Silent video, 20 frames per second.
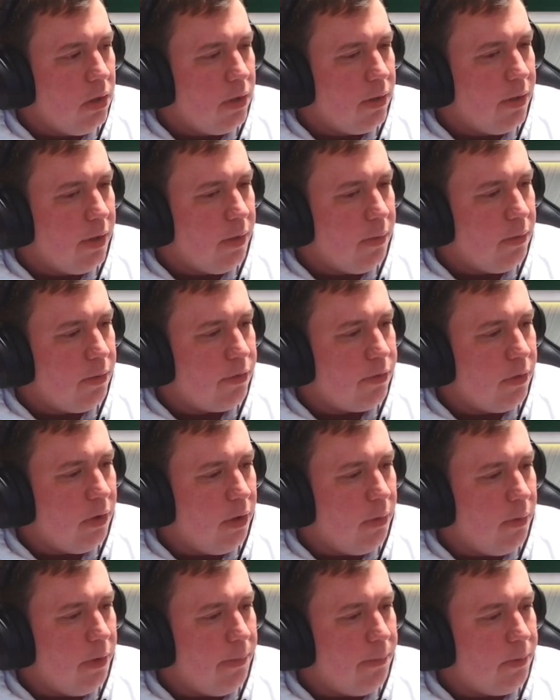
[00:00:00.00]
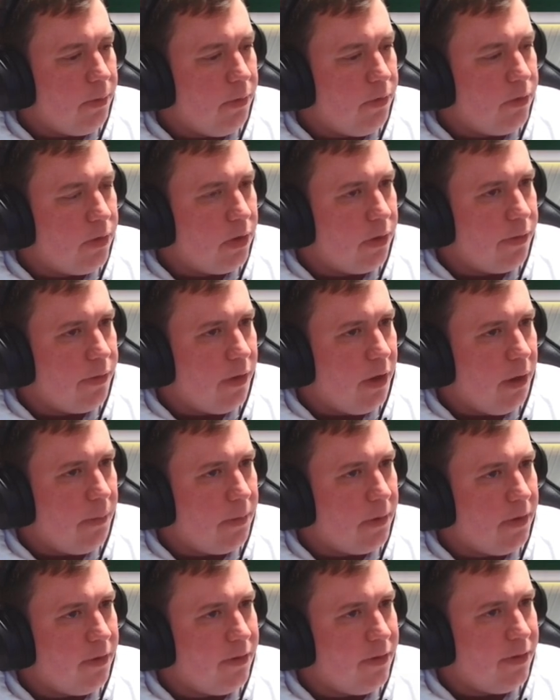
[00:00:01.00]
I think we'll throw away Brutal Cathar
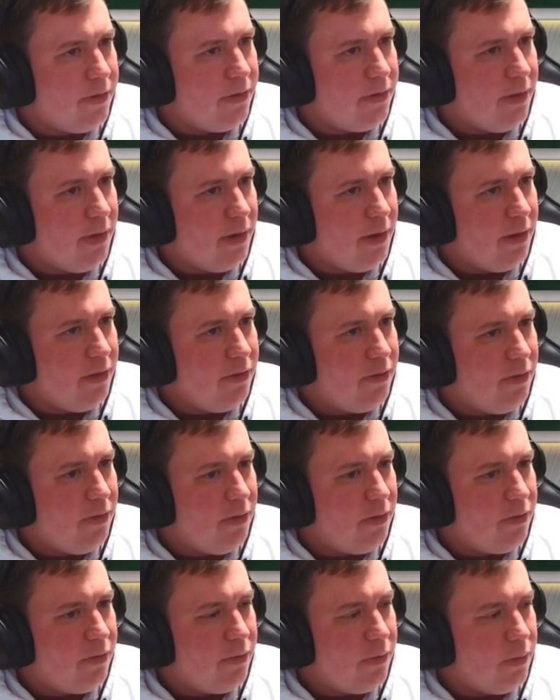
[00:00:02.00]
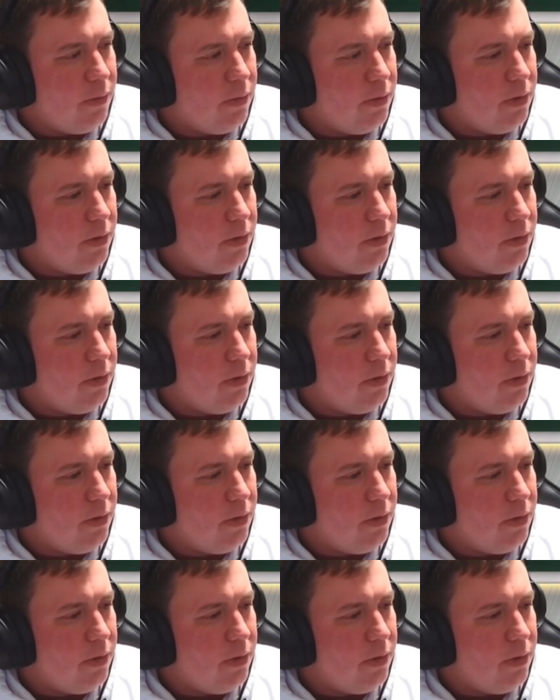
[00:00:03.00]
because it's the least useful